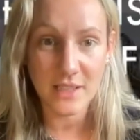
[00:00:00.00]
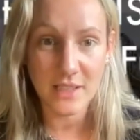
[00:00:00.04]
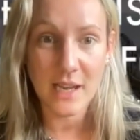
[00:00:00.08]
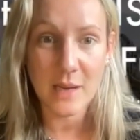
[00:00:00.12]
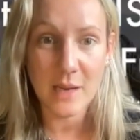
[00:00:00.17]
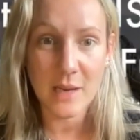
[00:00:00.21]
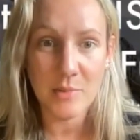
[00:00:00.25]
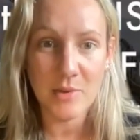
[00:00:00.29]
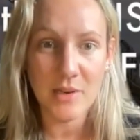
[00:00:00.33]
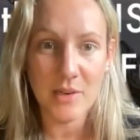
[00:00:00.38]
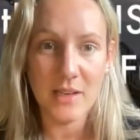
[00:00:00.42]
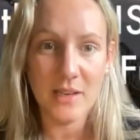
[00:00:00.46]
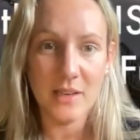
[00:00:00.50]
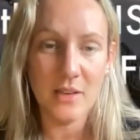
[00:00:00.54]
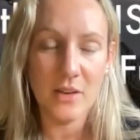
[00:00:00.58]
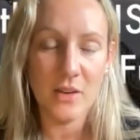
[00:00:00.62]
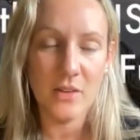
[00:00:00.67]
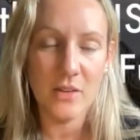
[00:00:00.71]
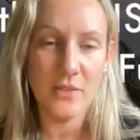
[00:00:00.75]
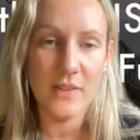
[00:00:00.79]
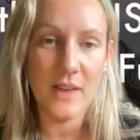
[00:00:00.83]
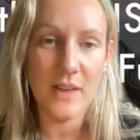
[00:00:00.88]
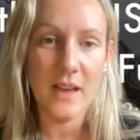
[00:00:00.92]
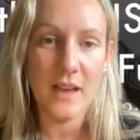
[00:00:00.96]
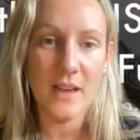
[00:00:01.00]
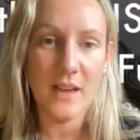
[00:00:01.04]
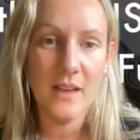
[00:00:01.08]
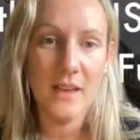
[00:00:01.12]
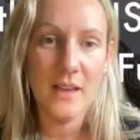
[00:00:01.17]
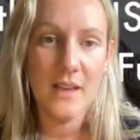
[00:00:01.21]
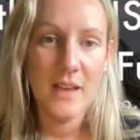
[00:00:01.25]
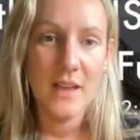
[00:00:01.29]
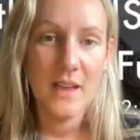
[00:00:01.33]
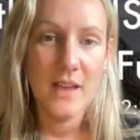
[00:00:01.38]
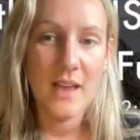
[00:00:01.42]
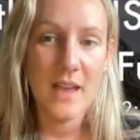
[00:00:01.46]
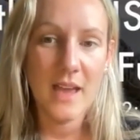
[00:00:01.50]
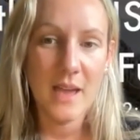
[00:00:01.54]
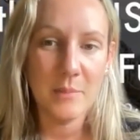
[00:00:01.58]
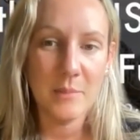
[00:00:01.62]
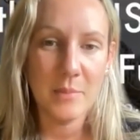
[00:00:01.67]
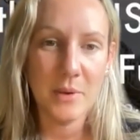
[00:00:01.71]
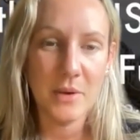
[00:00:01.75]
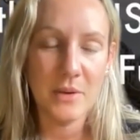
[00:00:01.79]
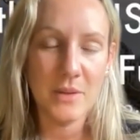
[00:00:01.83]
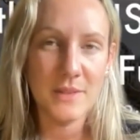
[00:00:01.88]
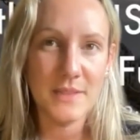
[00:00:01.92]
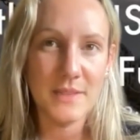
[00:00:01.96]
collaborating on that
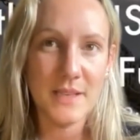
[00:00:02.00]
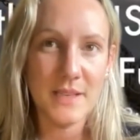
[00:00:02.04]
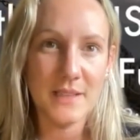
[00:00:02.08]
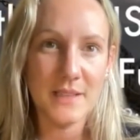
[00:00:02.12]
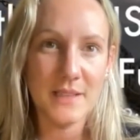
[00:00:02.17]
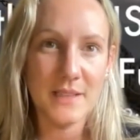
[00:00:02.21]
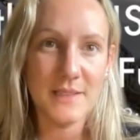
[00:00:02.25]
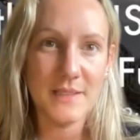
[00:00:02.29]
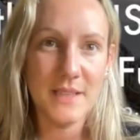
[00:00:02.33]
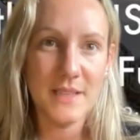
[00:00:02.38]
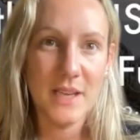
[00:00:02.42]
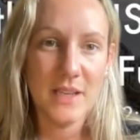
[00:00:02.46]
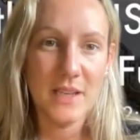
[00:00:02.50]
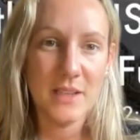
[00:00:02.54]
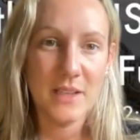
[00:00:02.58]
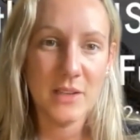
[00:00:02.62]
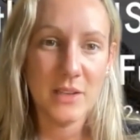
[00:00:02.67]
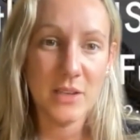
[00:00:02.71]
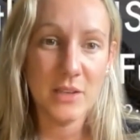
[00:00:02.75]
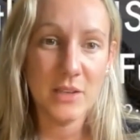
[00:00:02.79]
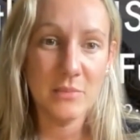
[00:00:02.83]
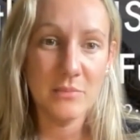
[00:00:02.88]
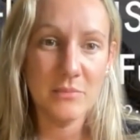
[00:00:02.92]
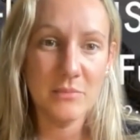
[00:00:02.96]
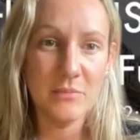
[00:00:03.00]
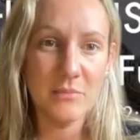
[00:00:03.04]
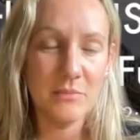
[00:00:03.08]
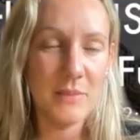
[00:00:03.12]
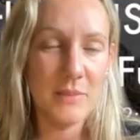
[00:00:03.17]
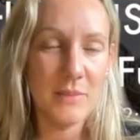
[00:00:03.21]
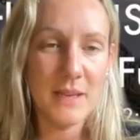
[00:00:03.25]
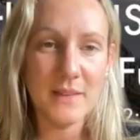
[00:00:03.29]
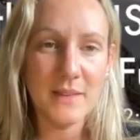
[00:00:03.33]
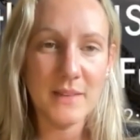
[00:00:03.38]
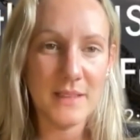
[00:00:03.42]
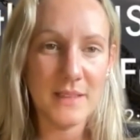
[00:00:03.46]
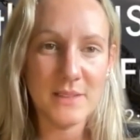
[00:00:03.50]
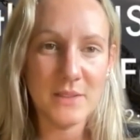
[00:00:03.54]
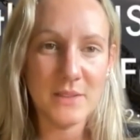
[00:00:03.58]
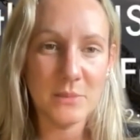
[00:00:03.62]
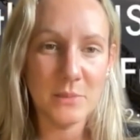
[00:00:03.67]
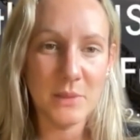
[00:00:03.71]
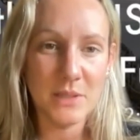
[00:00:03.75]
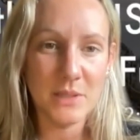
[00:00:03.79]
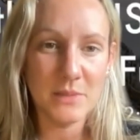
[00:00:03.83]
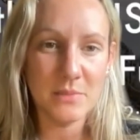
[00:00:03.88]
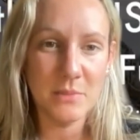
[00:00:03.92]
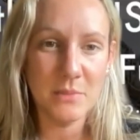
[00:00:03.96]
process can make things so
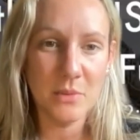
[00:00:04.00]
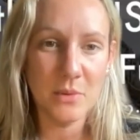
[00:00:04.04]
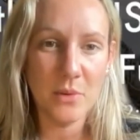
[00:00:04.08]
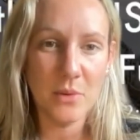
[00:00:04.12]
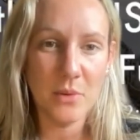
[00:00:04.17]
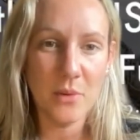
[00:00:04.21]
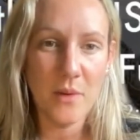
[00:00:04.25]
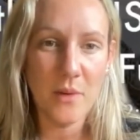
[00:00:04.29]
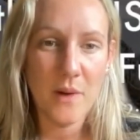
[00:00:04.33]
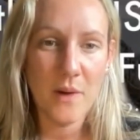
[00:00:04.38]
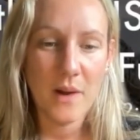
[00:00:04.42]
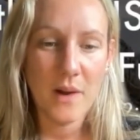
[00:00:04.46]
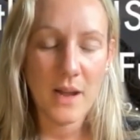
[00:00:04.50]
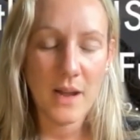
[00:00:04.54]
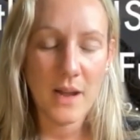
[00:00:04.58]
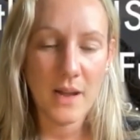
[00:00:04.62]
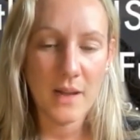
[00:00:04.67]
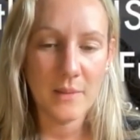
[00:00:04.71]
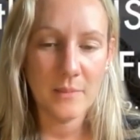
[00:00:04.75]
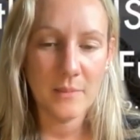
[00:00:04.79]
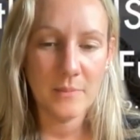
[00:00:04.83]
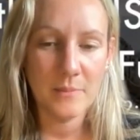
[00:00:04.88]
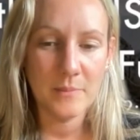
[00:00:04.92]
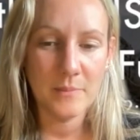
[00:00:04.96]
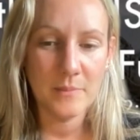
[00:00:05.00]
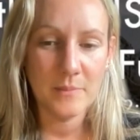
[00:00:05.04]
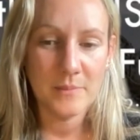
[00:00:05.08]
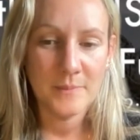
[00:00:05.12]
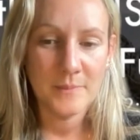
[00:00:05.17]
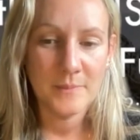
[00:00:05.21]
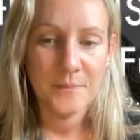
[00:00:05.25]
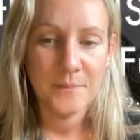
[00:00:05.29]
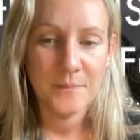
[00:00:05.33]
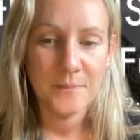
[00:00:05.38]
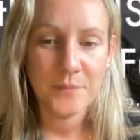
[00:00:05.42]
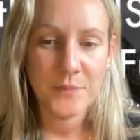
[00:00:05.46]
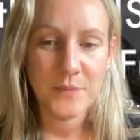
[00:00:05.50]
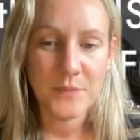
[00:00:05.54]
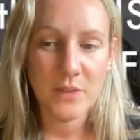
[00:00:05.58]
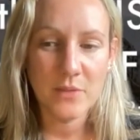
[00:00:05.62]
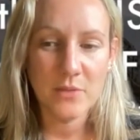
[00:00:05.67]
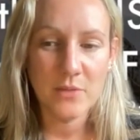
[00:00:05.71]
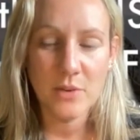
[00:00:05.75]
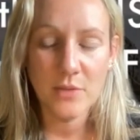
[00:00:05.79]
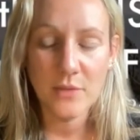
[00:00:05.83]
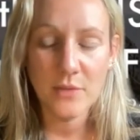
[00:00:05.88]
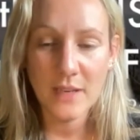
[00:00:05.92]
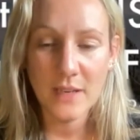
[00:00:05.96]
much more
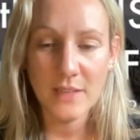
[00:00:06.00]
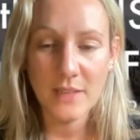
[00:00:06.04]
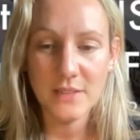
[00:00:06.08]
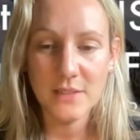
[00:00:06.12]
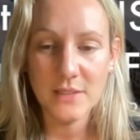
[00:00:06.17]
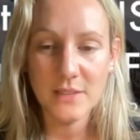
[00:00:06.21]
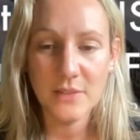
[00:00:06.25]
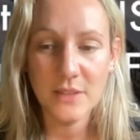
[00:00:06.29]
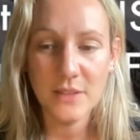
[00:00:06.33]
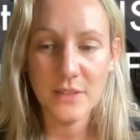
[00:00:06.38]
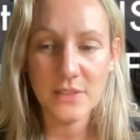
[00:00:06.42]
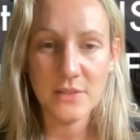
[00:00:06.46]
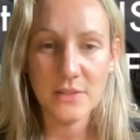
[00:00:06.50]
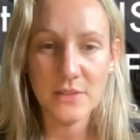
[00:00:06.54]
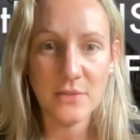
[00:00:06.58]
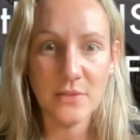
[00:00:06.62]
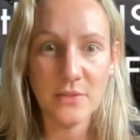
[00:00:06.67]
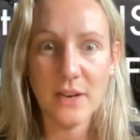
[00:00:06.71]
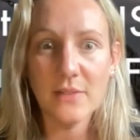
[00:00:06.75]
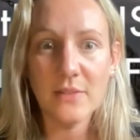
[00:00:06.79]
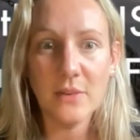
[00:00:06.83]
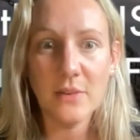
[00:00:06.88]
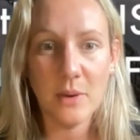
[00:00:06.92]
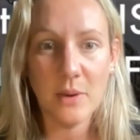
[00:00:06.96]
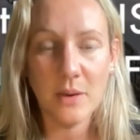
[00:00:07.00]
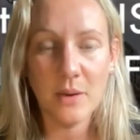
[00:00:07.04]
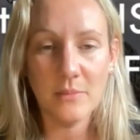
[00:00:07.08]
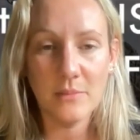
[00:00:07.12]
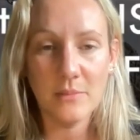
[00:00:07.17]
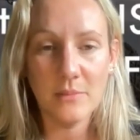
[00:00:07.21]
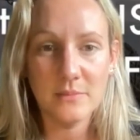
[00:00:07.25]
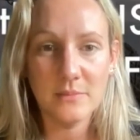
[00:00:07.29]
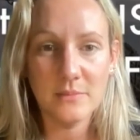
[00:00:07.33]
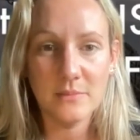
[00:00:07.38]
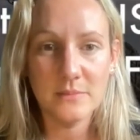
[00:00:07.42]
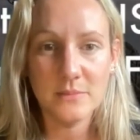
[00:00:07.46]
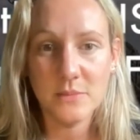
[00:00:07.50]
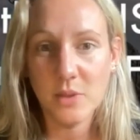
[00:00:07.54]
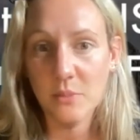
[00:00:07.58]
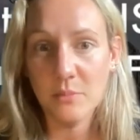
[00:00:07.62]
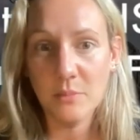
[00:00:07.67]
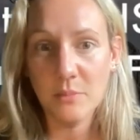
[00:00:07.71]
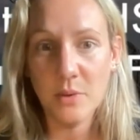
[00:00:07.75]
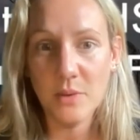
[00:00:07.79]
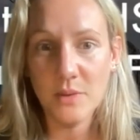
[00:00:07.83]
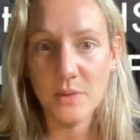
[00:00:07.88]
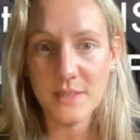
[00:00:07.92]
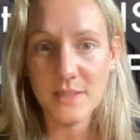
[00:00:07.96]
refined and efficient for everyone on
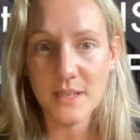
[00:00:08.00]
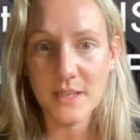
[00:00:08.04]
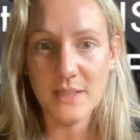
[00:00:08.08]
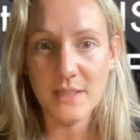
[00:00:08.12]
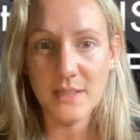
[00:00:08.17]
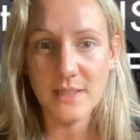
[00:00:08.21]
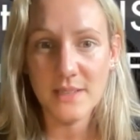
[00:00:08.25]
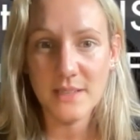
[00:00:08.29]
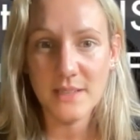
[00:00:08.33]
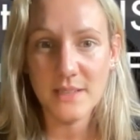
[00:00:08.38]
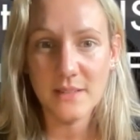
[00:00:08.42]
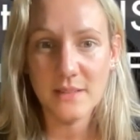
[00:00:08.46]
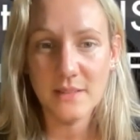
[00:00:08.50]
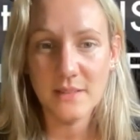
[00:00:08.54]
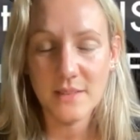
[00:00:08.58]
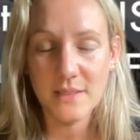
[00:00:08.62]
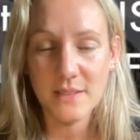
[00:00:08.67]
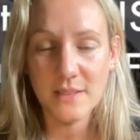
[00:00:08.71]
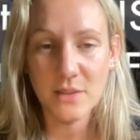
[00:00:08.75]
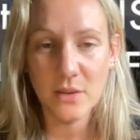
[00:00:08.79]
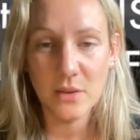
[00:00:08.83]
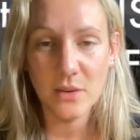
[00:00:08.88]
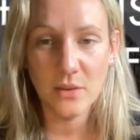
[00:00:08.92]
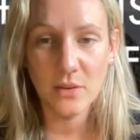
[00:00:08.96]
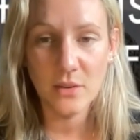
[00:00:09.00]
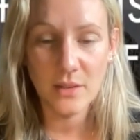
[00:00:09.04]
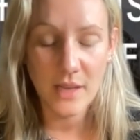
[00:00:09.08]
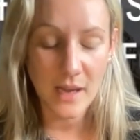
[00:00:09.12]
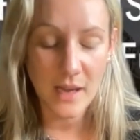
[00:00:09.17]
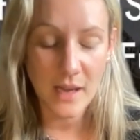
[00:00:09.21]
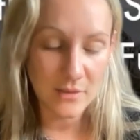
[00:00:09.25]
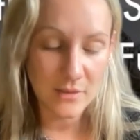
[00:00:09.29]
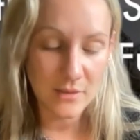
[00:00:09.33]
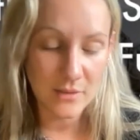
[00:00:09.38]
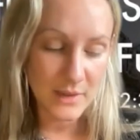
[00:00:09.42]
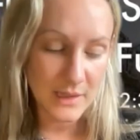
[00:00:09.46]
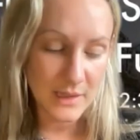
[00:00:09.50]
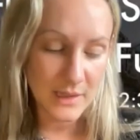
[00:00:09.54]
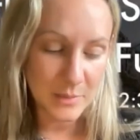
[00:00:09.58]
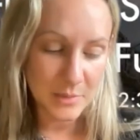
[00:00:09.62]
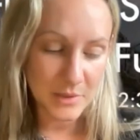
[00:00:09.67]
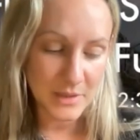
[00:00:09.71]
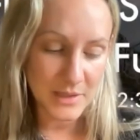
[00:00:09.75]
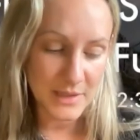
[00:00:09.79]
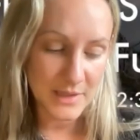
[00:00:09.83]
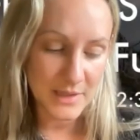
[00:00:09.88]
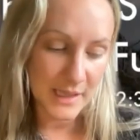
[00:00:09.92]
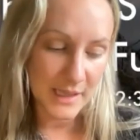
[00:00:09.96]
both sides. So yeah, really
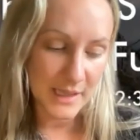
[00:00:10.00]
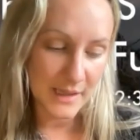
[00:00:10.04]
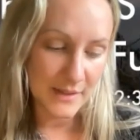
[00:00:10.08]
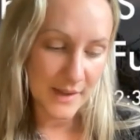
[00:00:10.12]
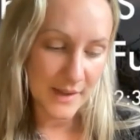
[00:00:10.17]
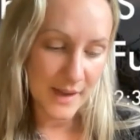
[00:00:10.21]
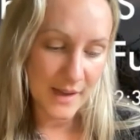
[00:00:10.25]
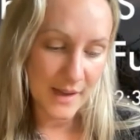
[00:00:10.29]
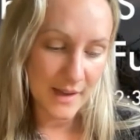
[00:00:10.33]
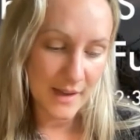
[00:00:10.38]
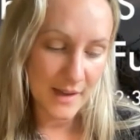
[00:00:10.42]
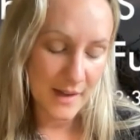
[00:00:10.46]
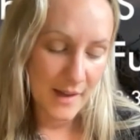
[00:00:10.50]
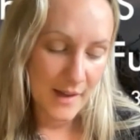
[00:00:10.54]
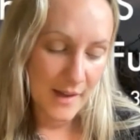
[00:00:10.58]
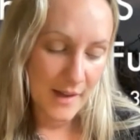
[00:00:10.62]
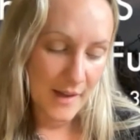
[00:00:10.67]
appreciate that.